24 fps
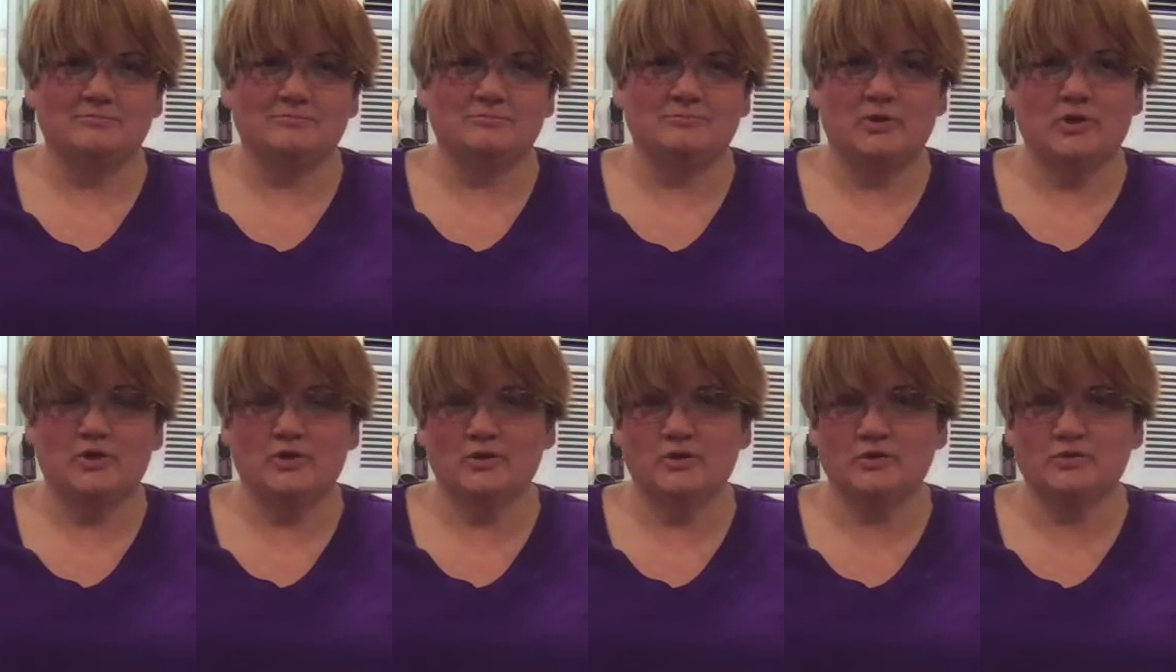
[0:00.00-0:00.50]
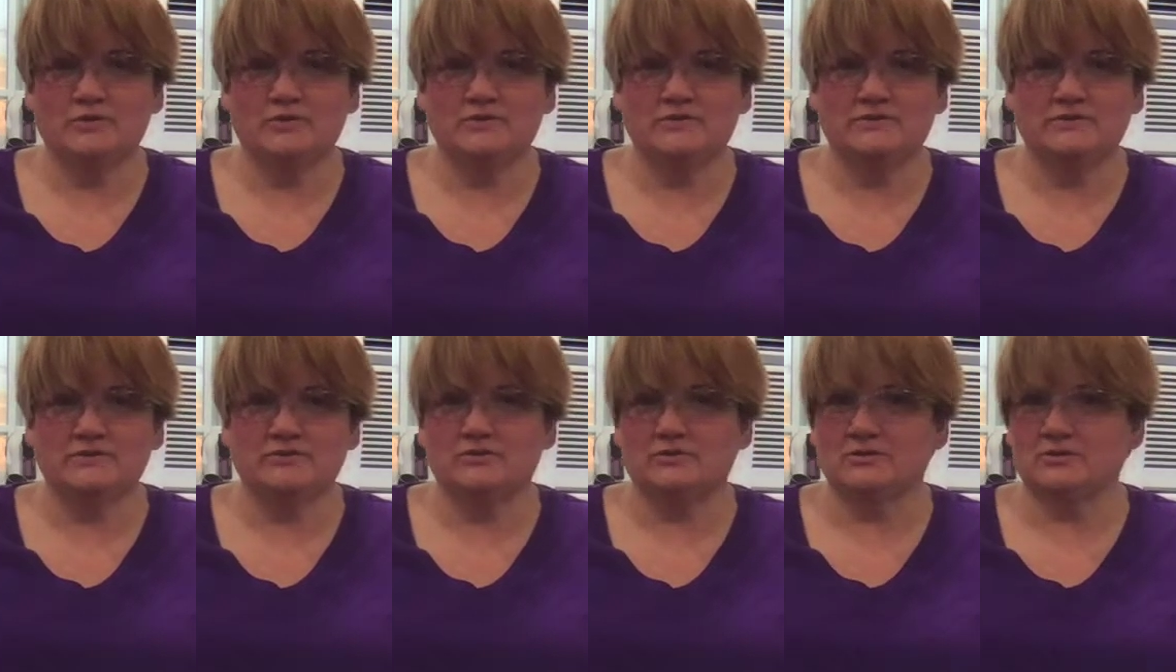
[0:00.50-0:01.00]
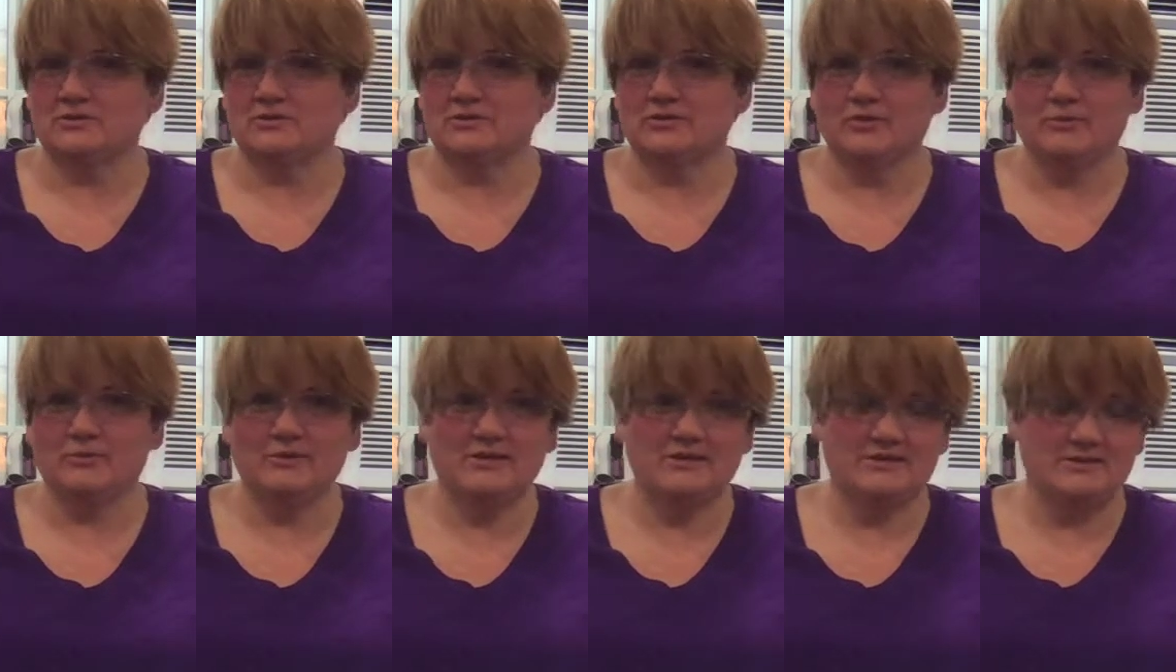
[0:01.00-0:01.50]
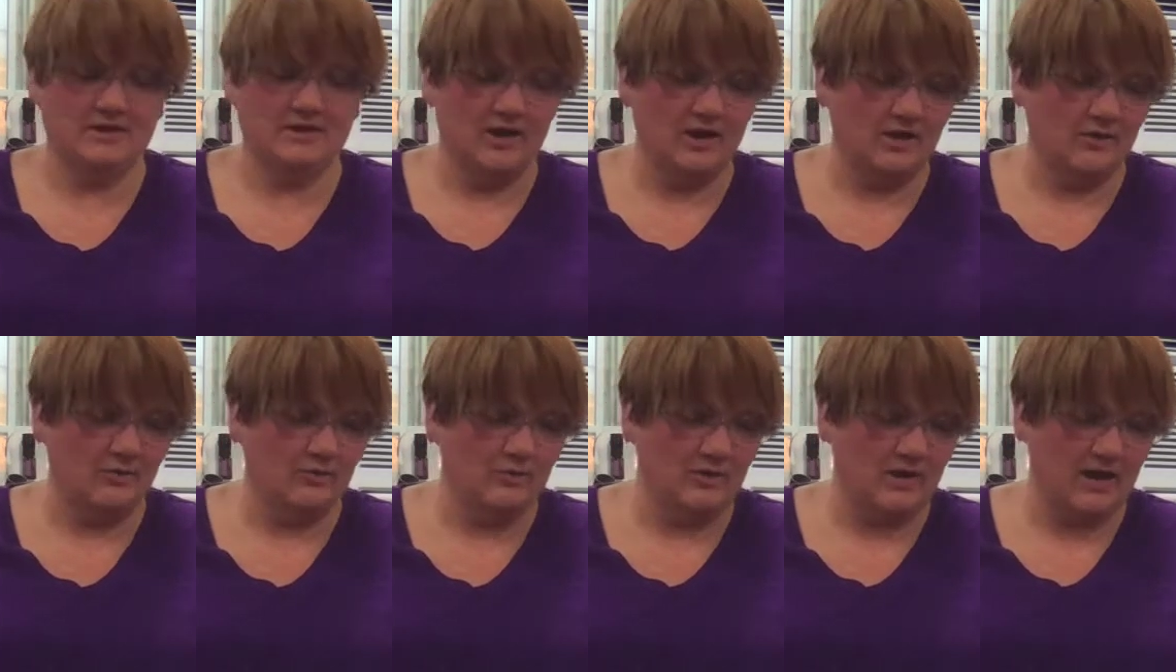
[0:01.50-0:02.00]
bows or grooming a
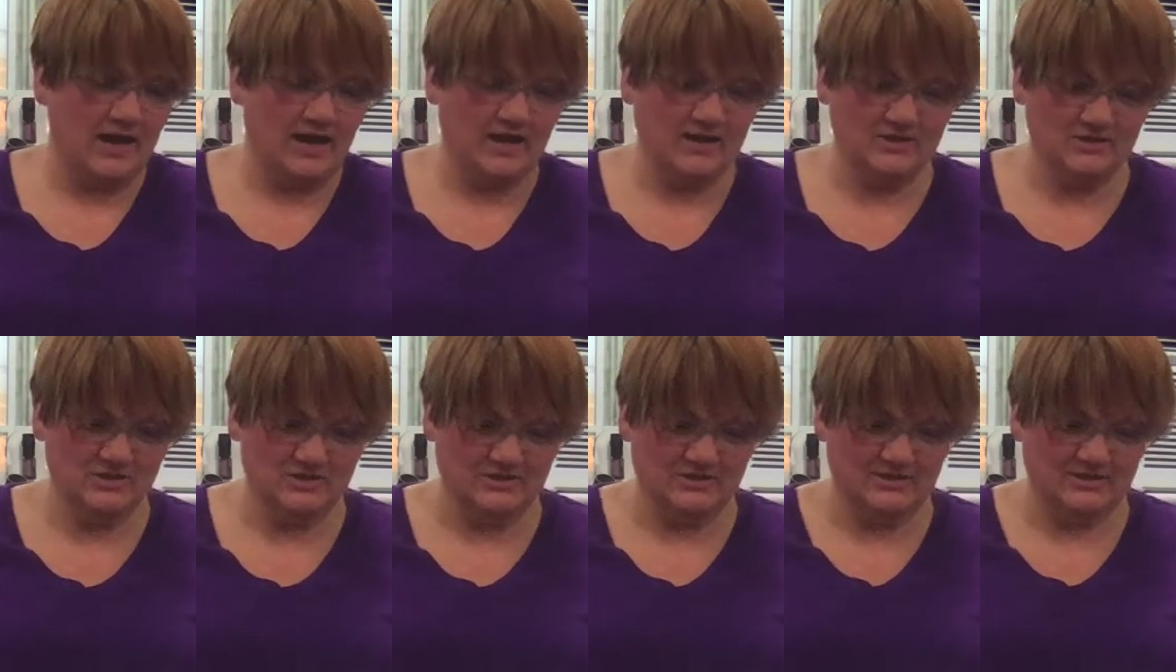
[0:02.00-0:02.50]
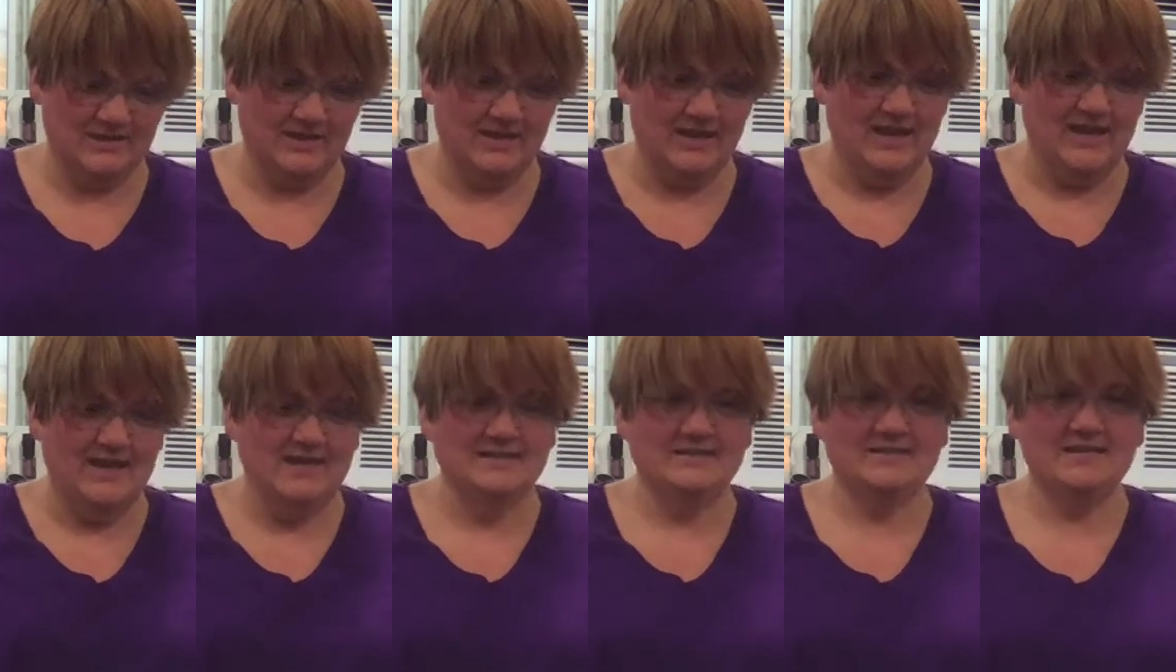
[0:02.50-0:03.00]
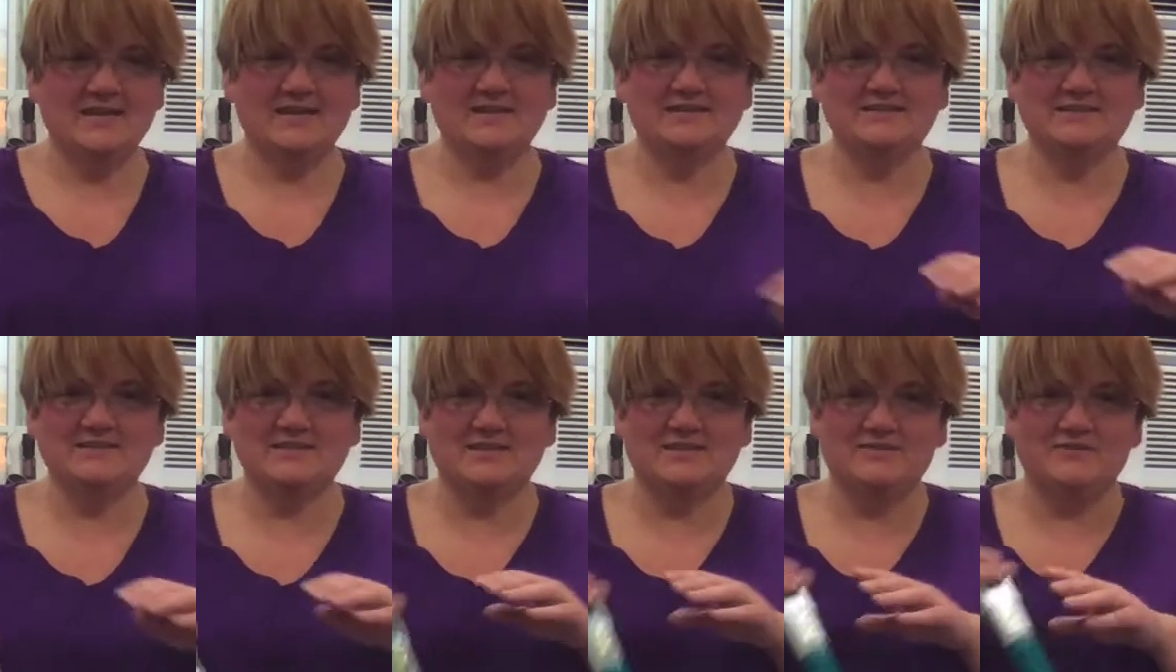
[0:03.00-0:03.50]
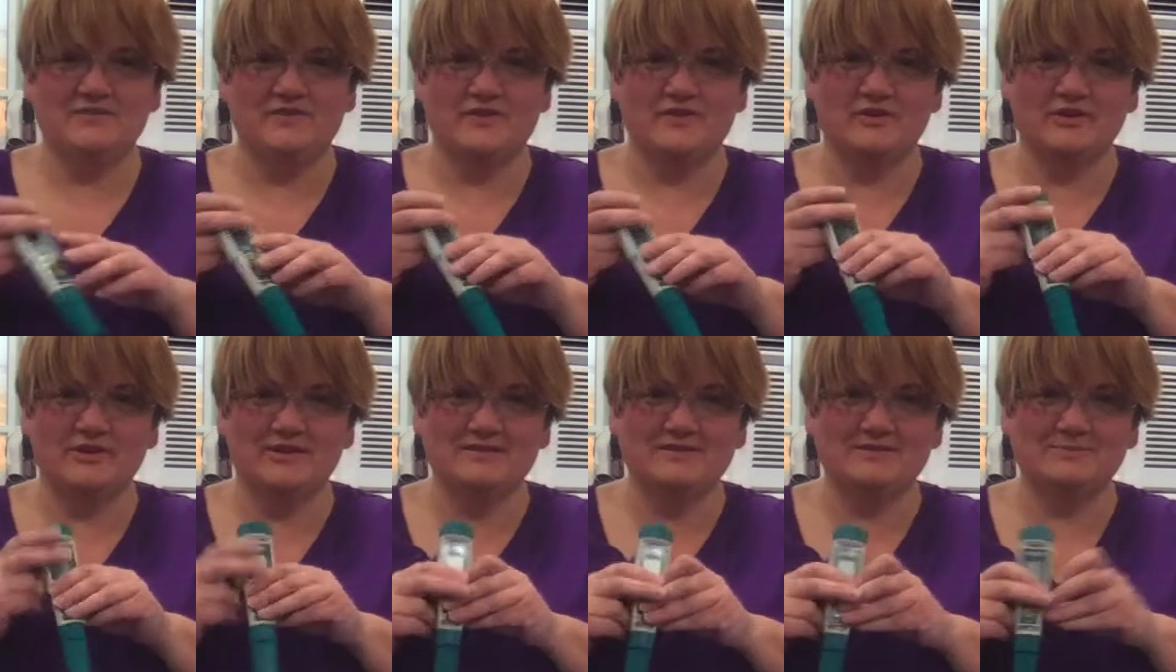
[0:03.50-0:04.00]
dog. We're actually testing
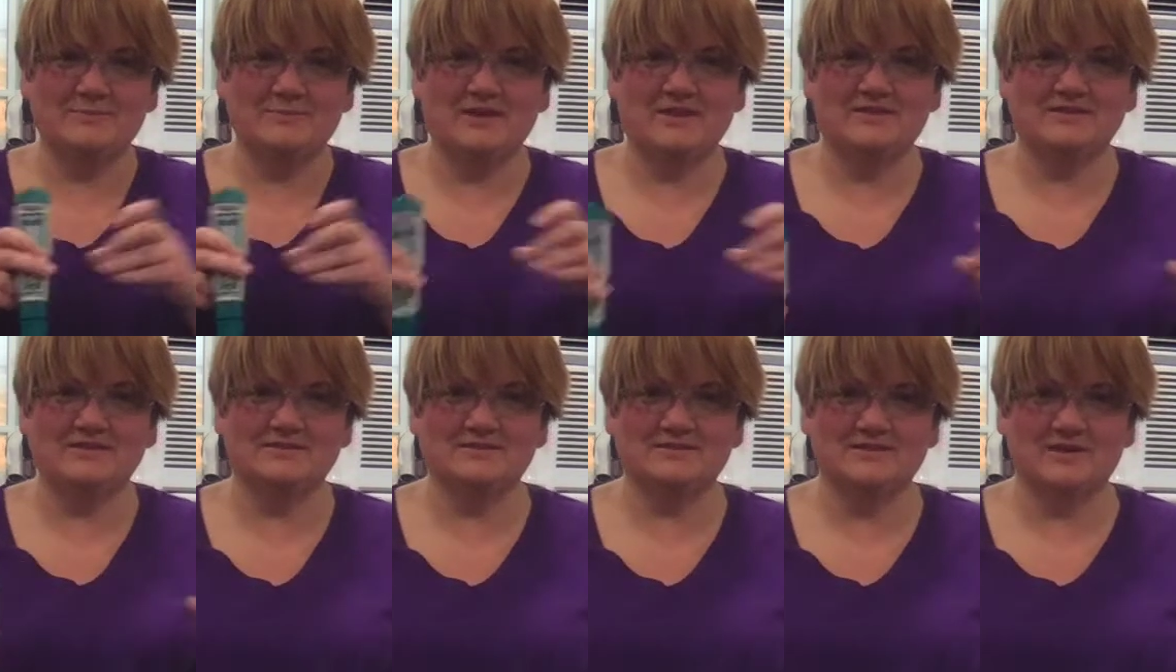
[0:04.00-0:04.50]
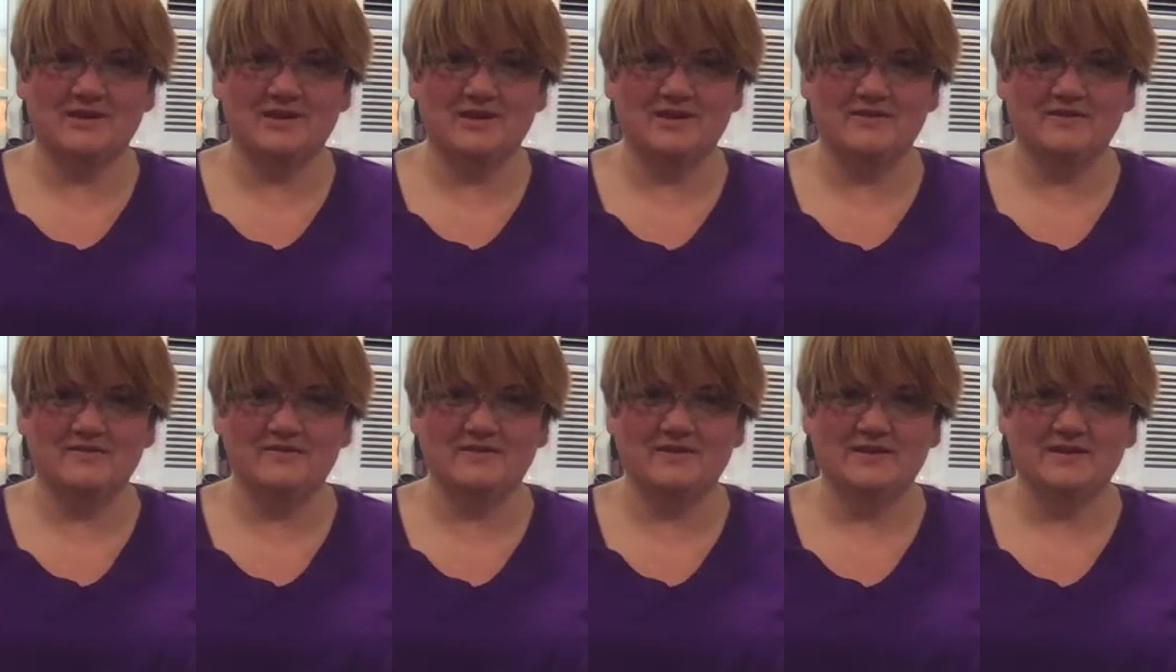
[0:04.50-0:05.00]
various methods of,